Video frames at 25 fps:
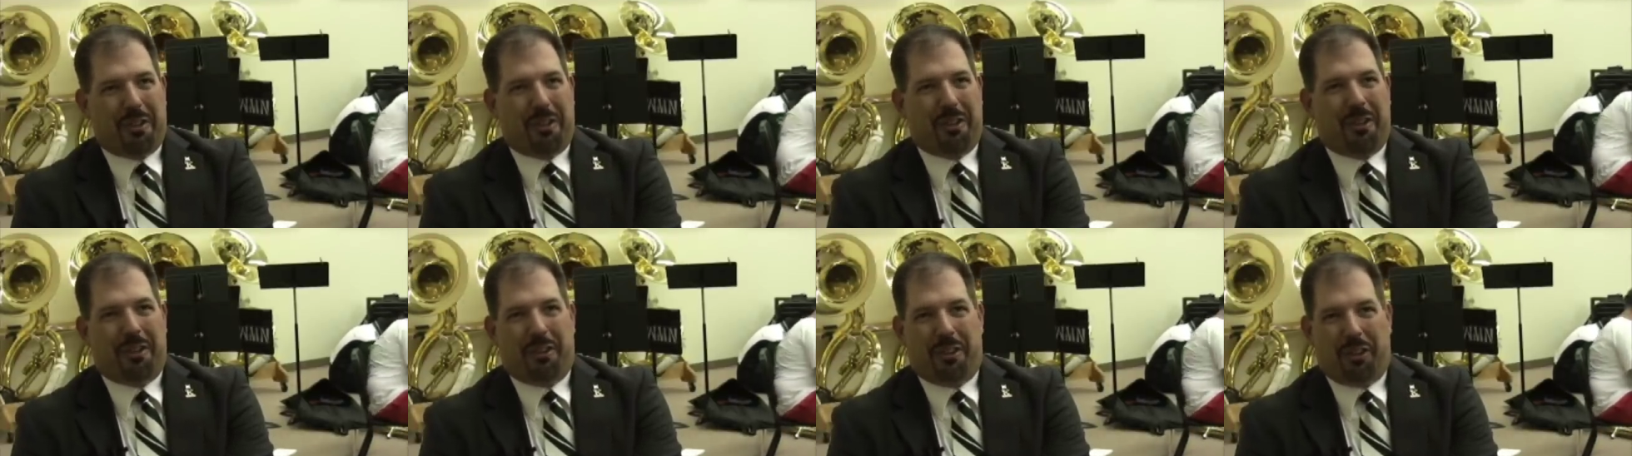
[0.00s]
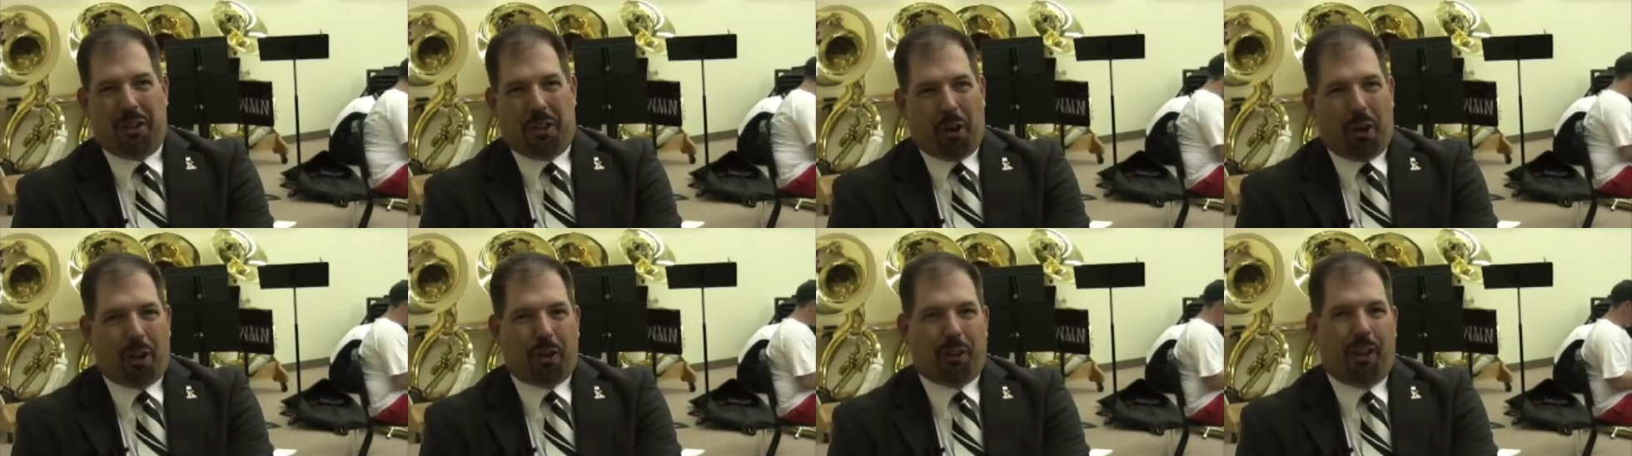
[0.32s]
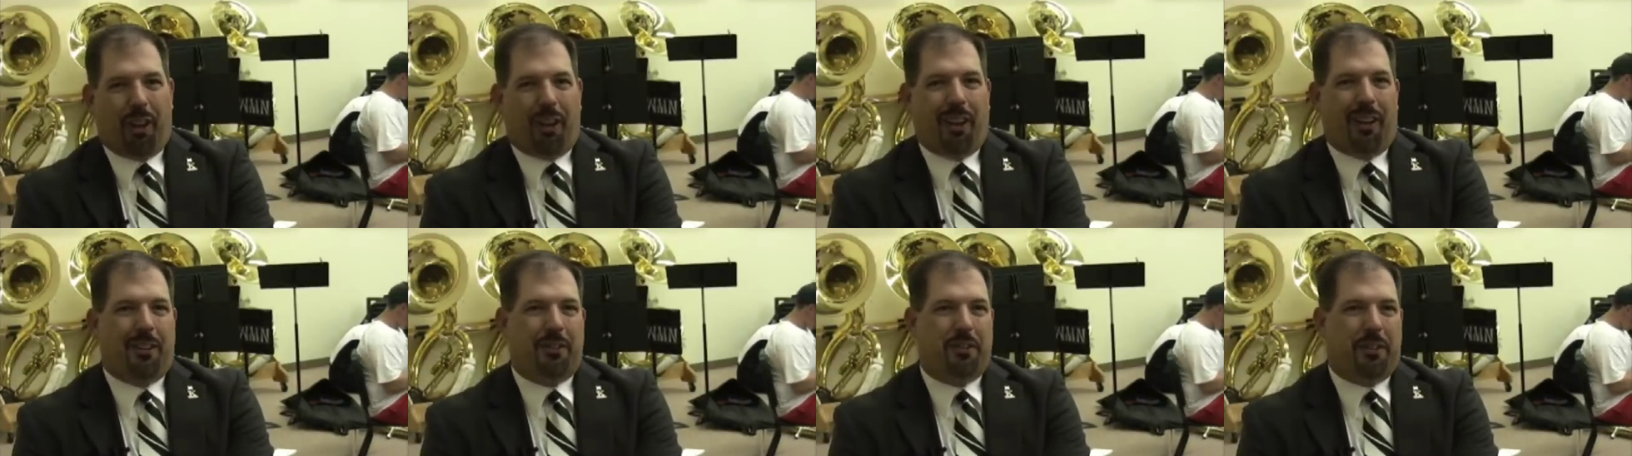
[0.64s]
the yard
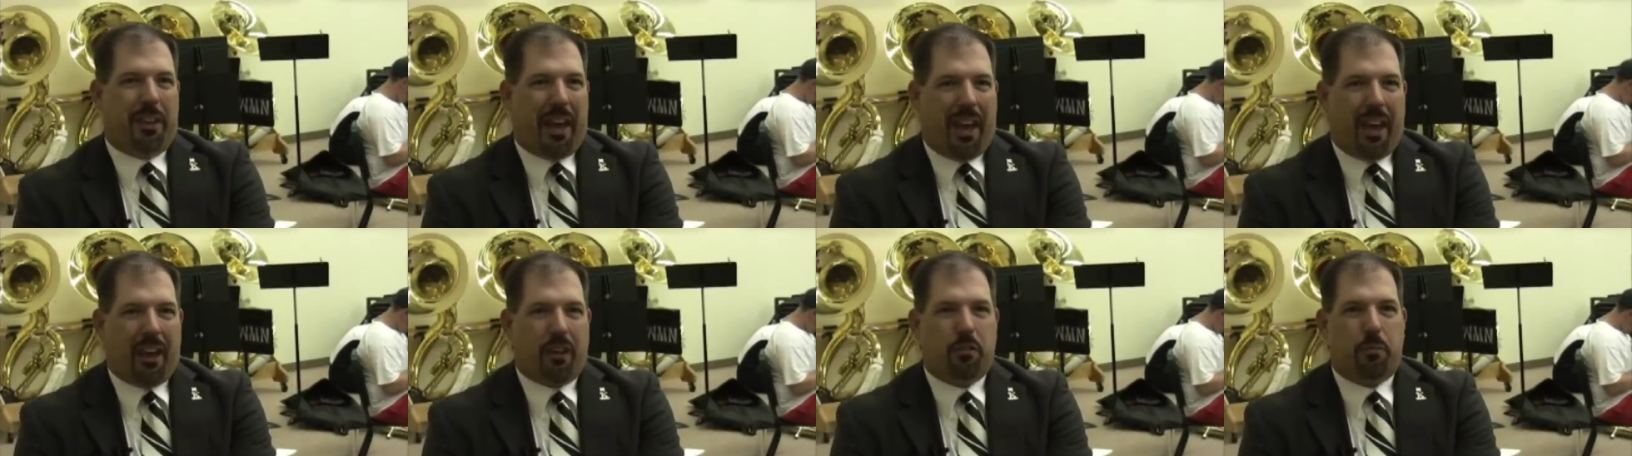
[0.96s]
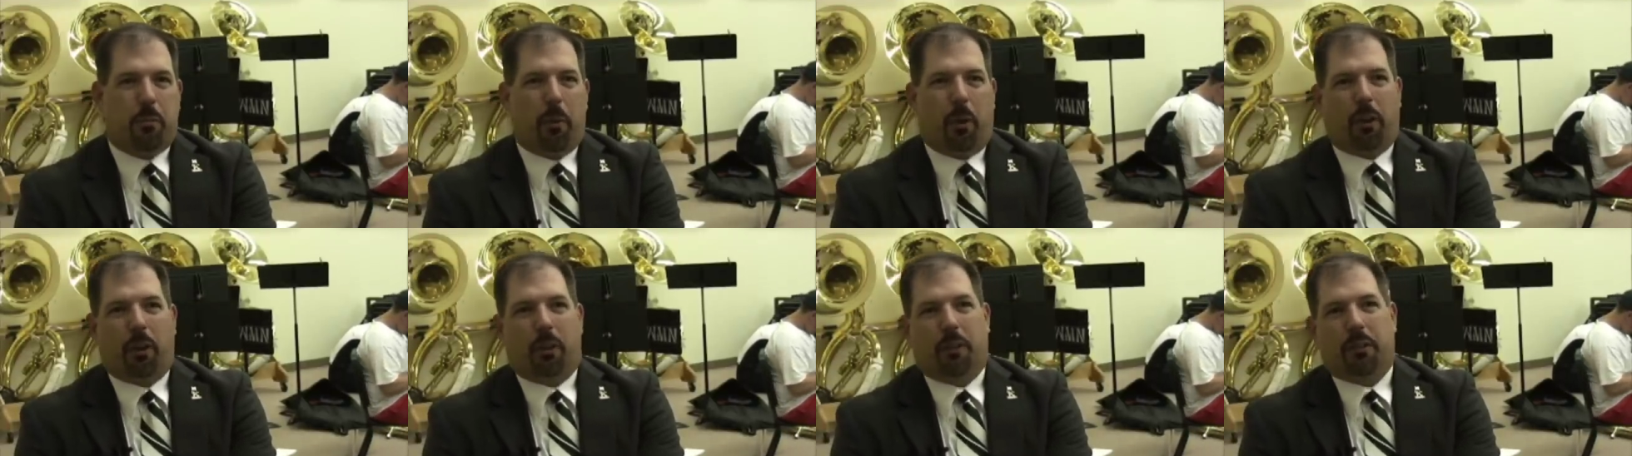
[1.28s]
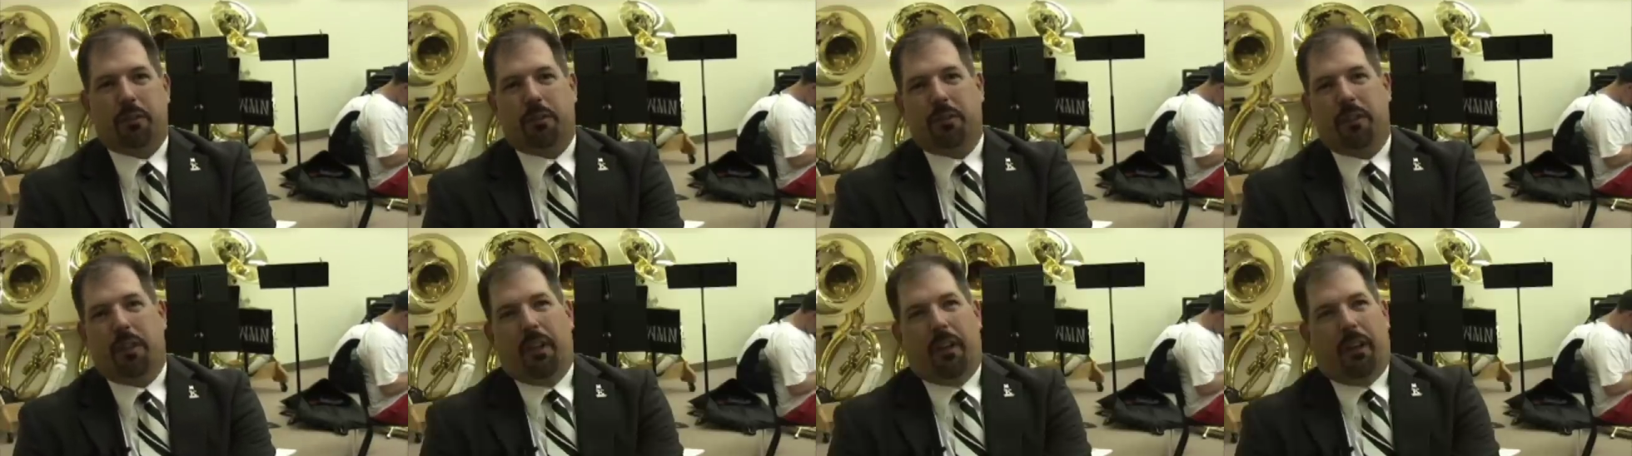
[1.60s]
lines, the hash
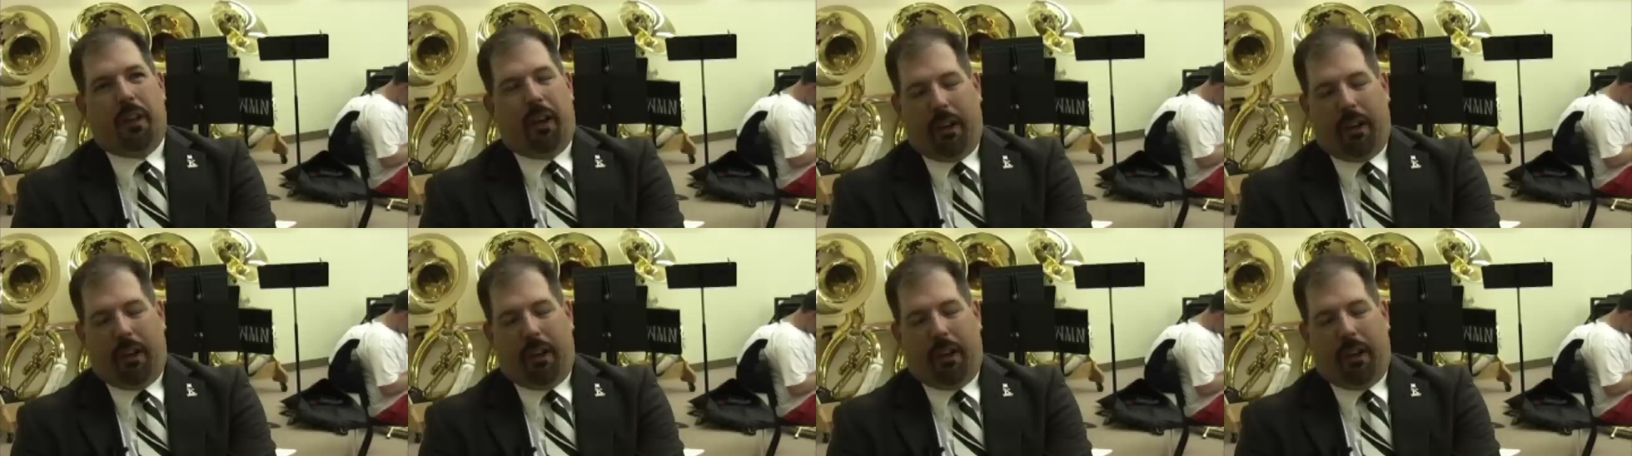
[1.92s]
marks,